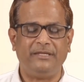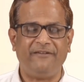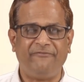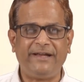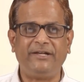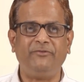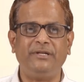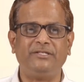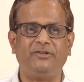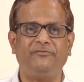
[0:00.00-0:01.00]

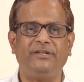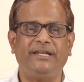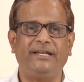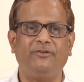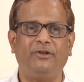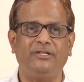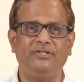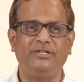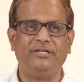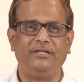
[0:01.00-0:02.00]
effectiveness of the
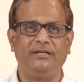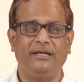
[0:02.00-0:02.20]
technology,